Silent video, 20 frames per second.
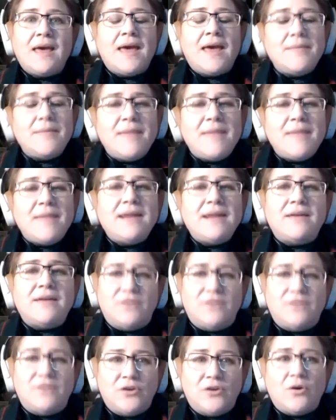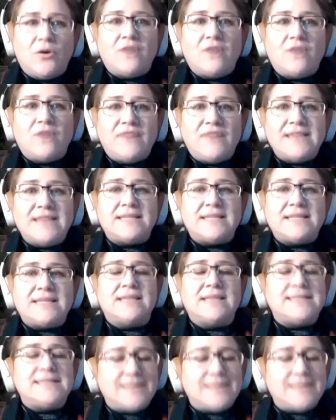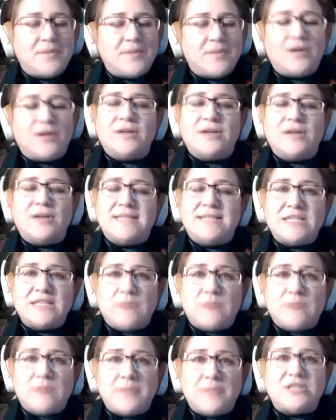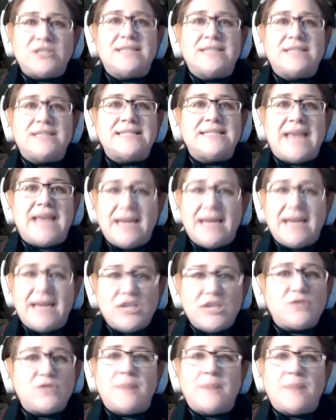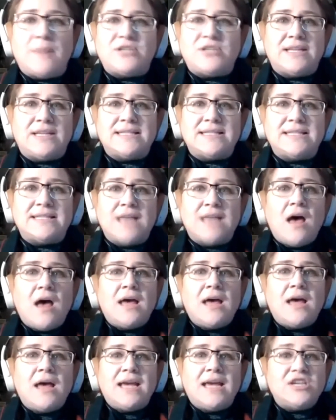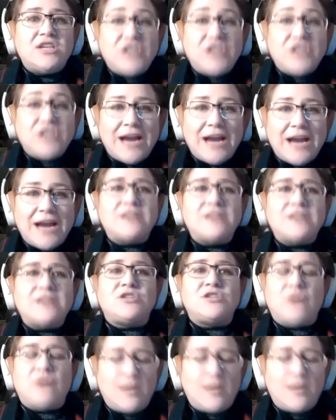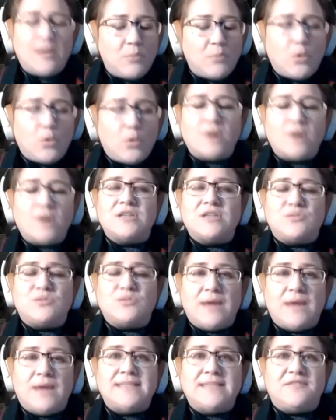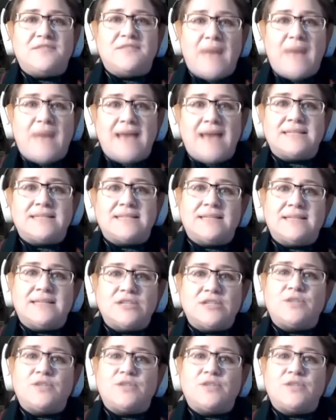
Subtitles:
And many of you are facing similar disruptions and interruptions in cherished and important rites of passage.